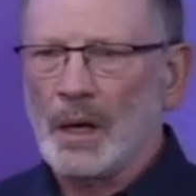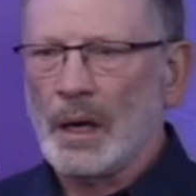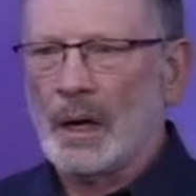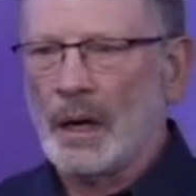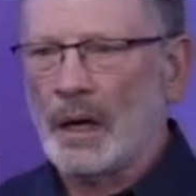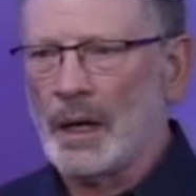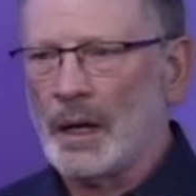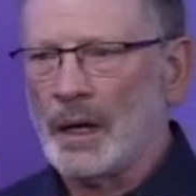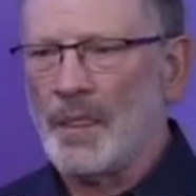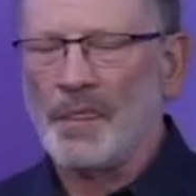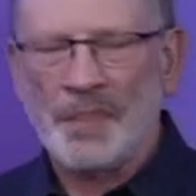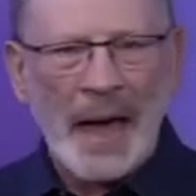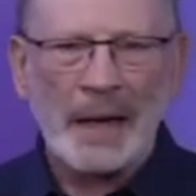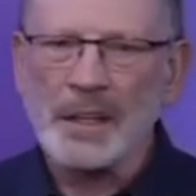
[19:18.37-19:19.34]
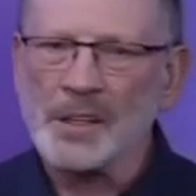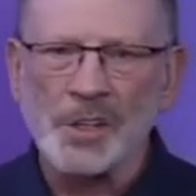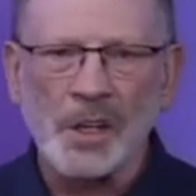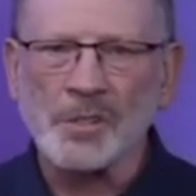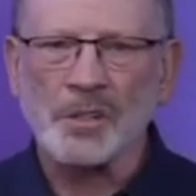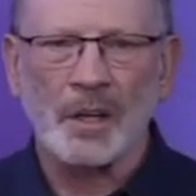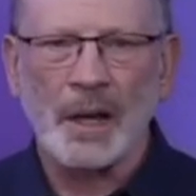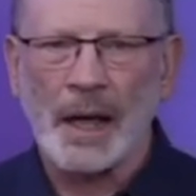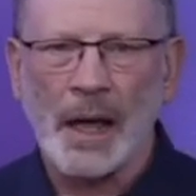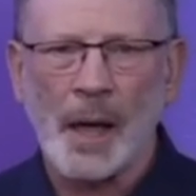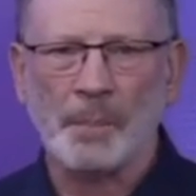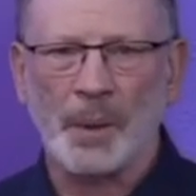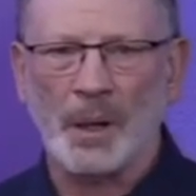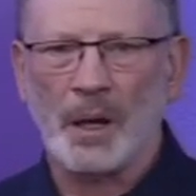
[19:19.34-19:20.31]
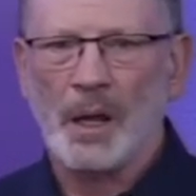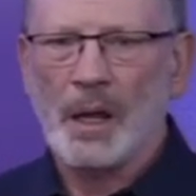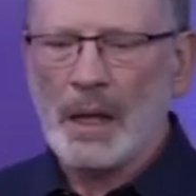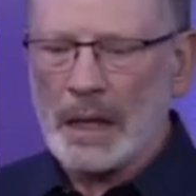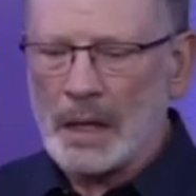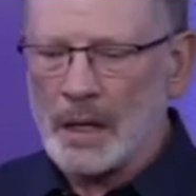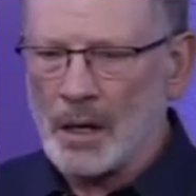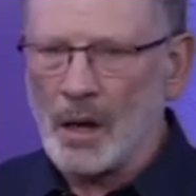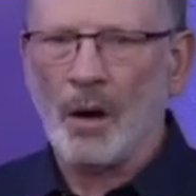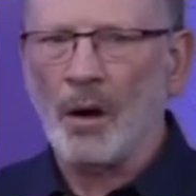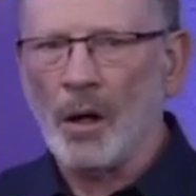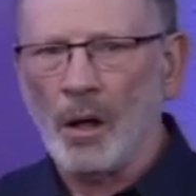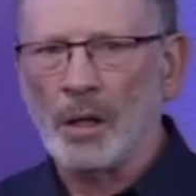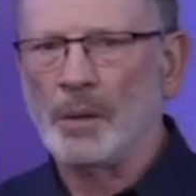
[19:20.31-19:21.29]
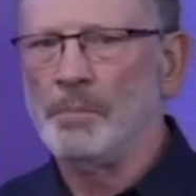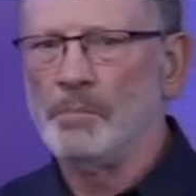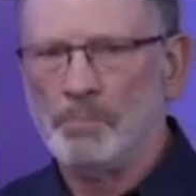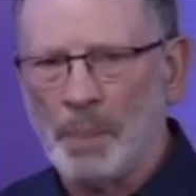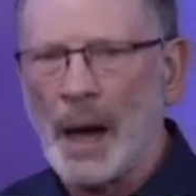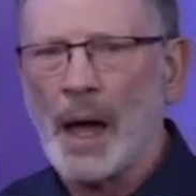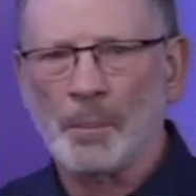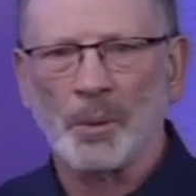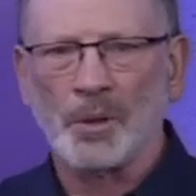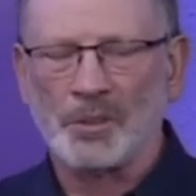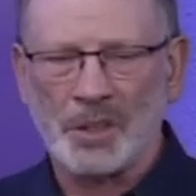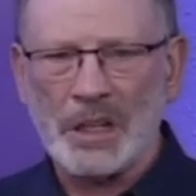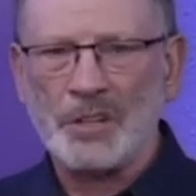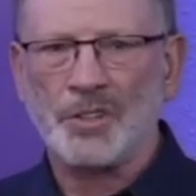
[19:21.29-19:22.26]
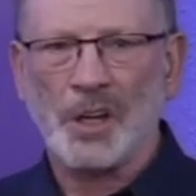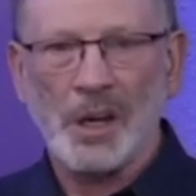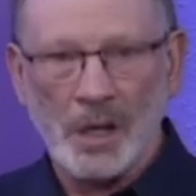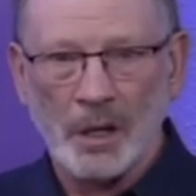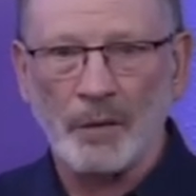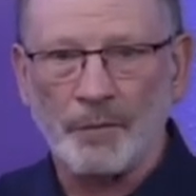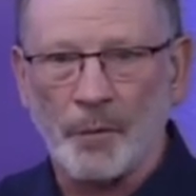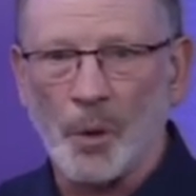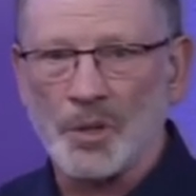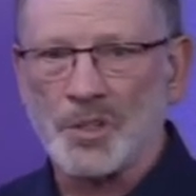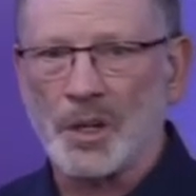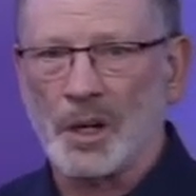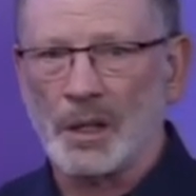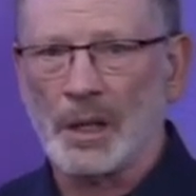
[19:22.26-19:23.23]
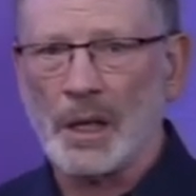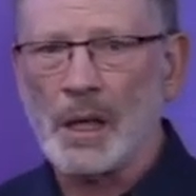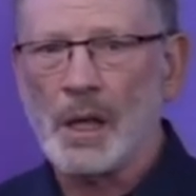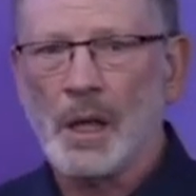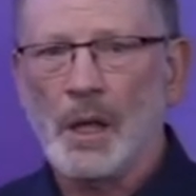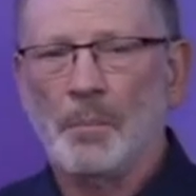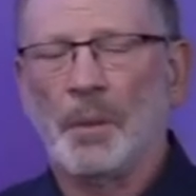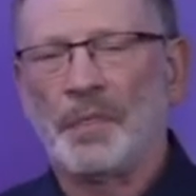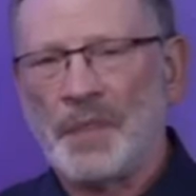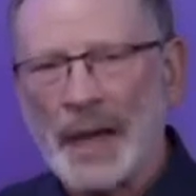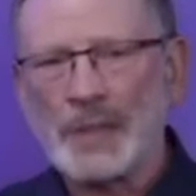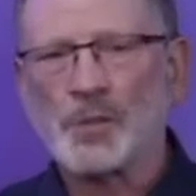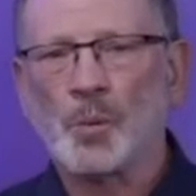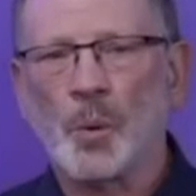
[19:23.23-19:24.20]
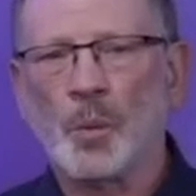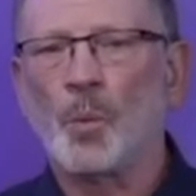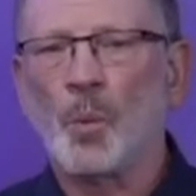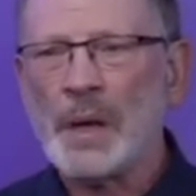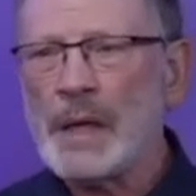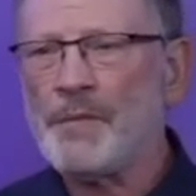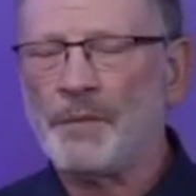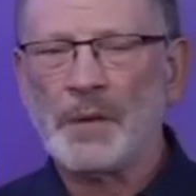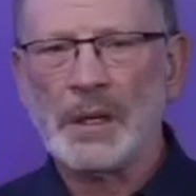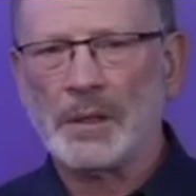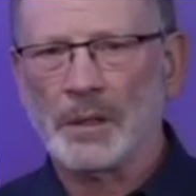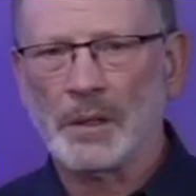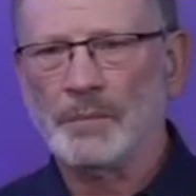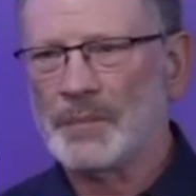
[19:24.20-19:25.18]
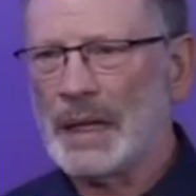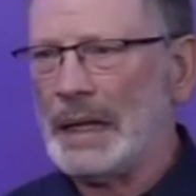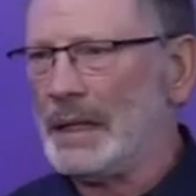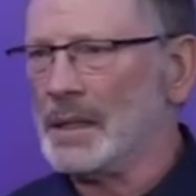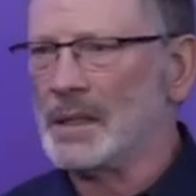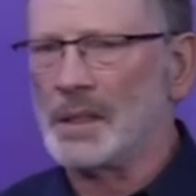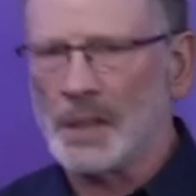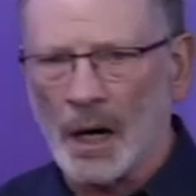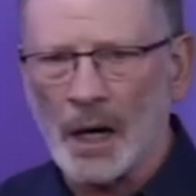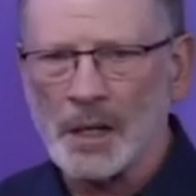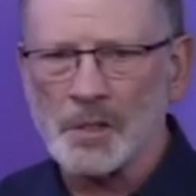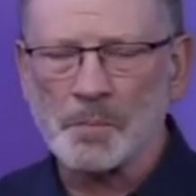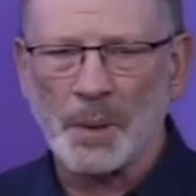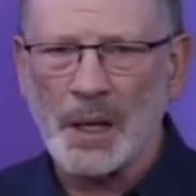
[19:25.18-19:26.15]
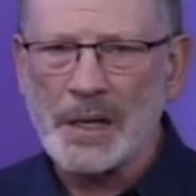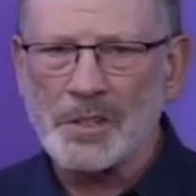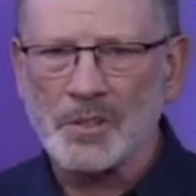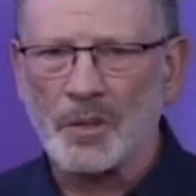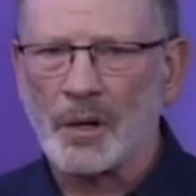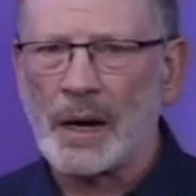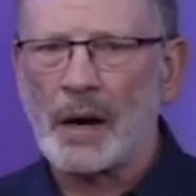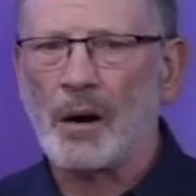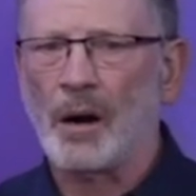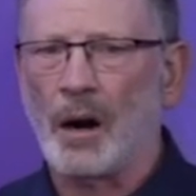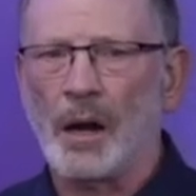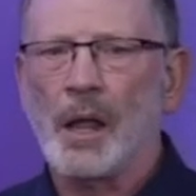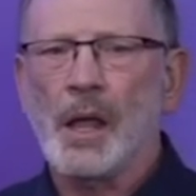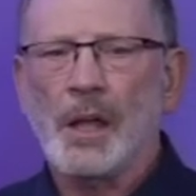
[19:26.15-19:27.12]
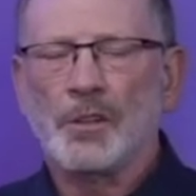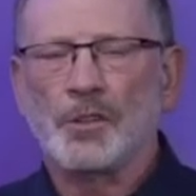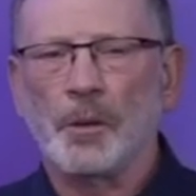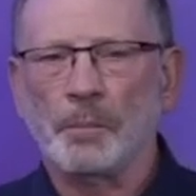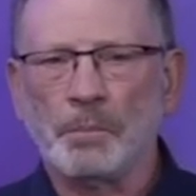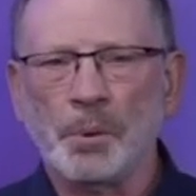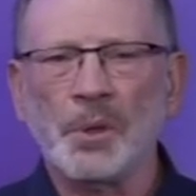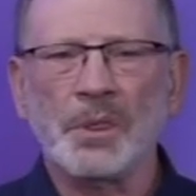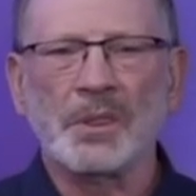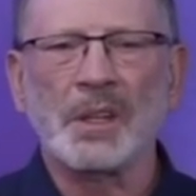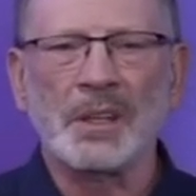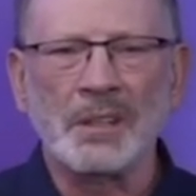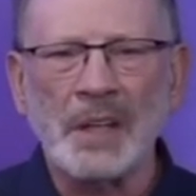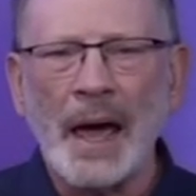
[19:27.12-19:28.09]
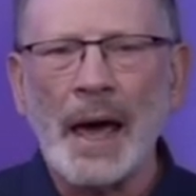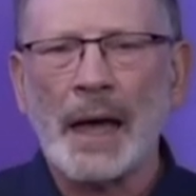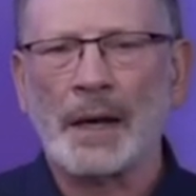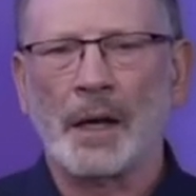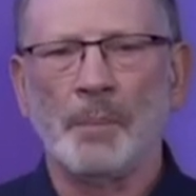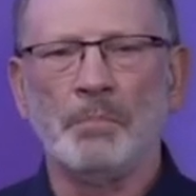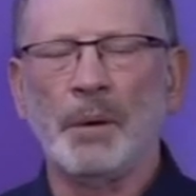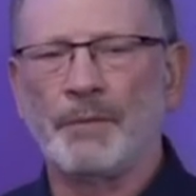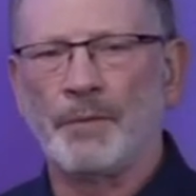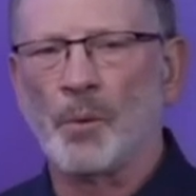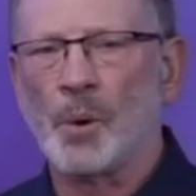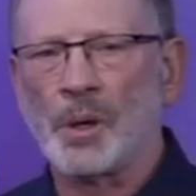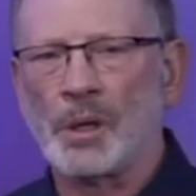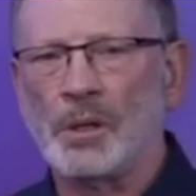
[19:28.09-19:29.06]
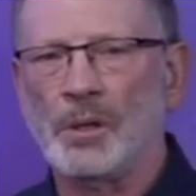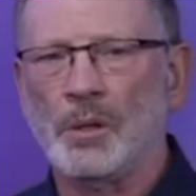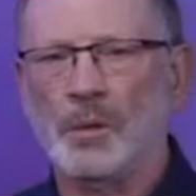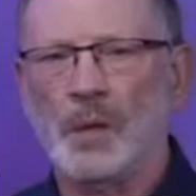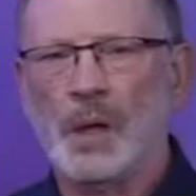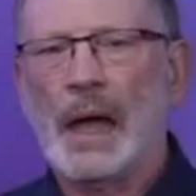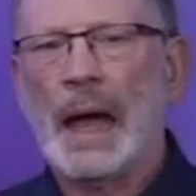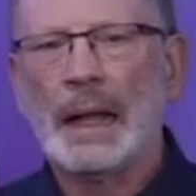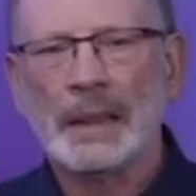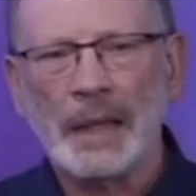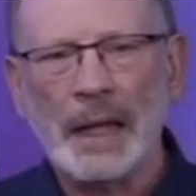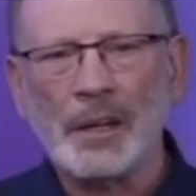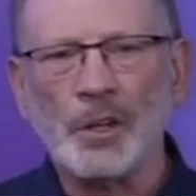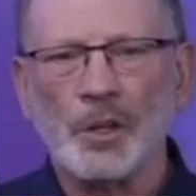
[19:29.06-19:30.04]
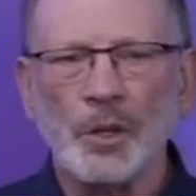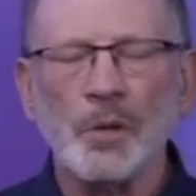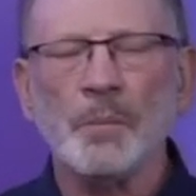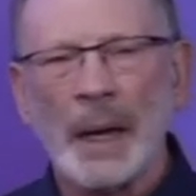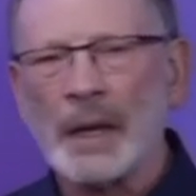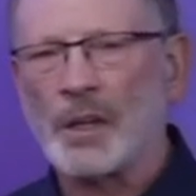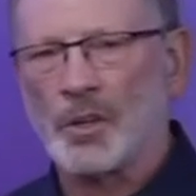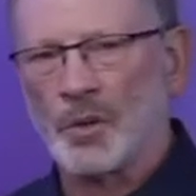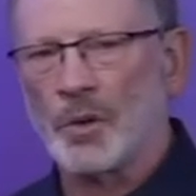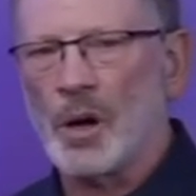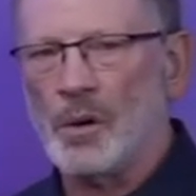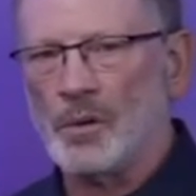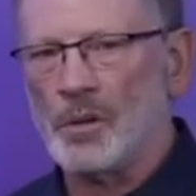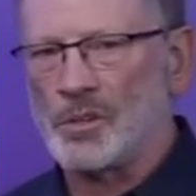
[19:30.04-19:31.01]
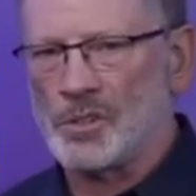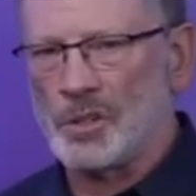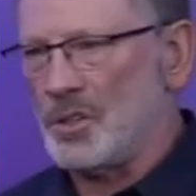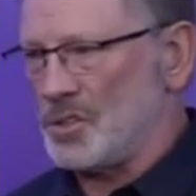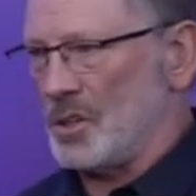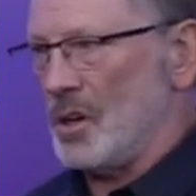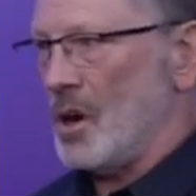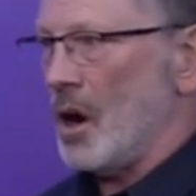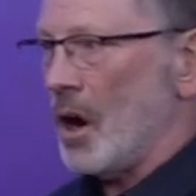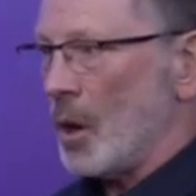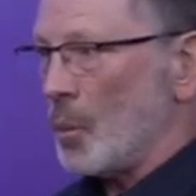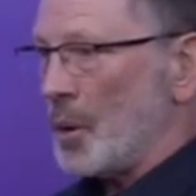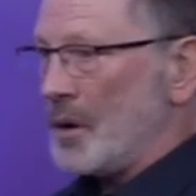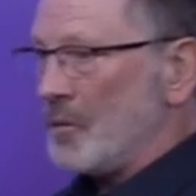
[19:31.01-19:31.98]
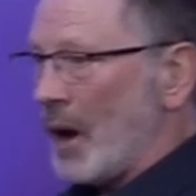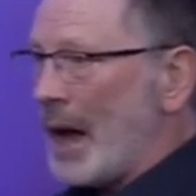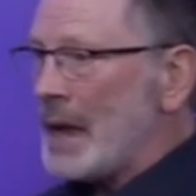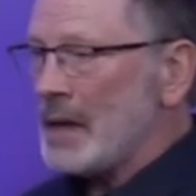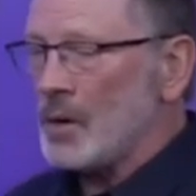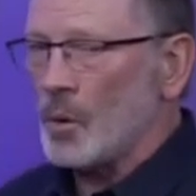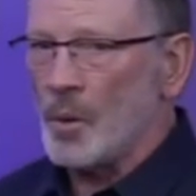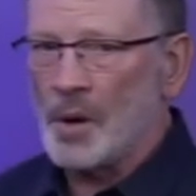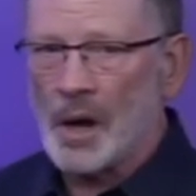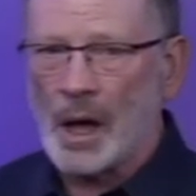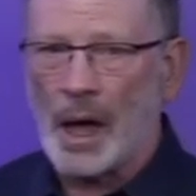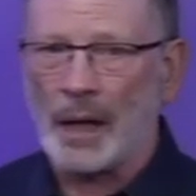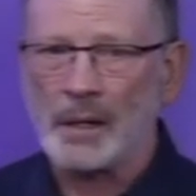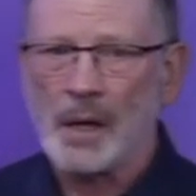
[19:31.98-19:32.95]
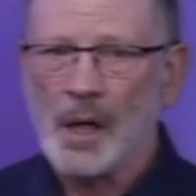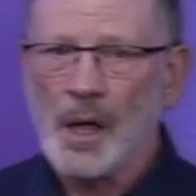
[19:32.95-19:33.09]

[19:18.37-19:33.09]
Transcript: Uh, that doesn't happen in all Bible teaching, unfortunately. But that's what we feel it, God has placed on our heart to put the data before you and let you make your own decision. Are we right or not?